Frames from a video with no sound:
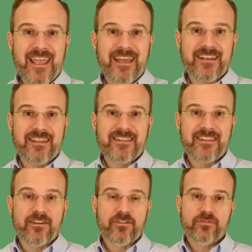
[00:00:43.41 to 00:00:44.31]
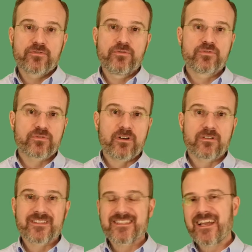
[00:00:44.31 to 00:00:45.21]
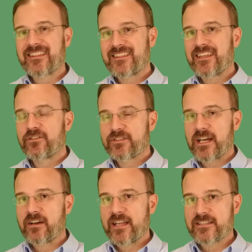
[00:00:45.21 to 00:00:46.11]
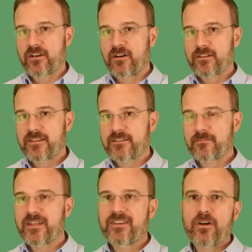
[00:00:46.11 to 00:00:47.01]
and they're a little too strong and say, I think your child has autism.